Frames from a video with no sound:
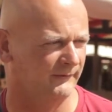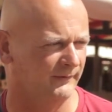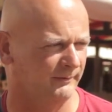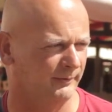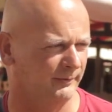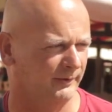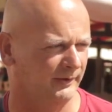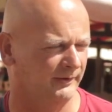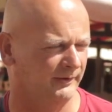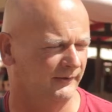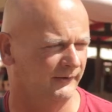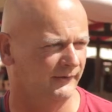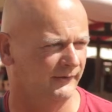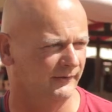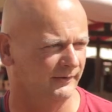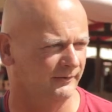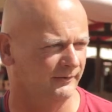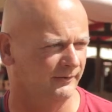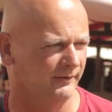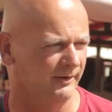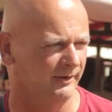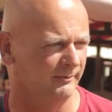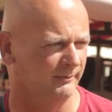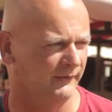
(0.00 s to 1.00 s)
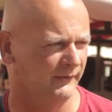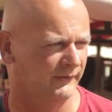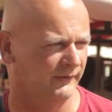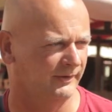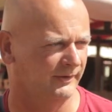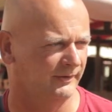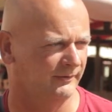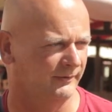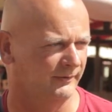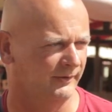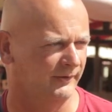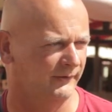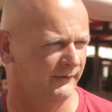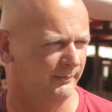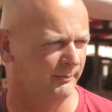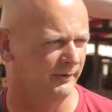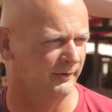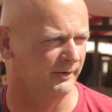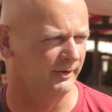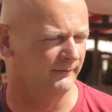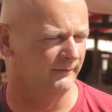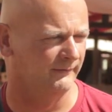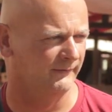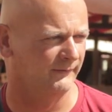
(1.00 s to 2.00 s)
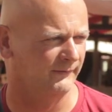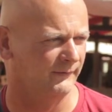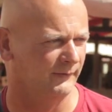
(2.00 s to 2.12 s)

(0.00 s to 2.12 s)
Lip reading: the police that crime has increased by over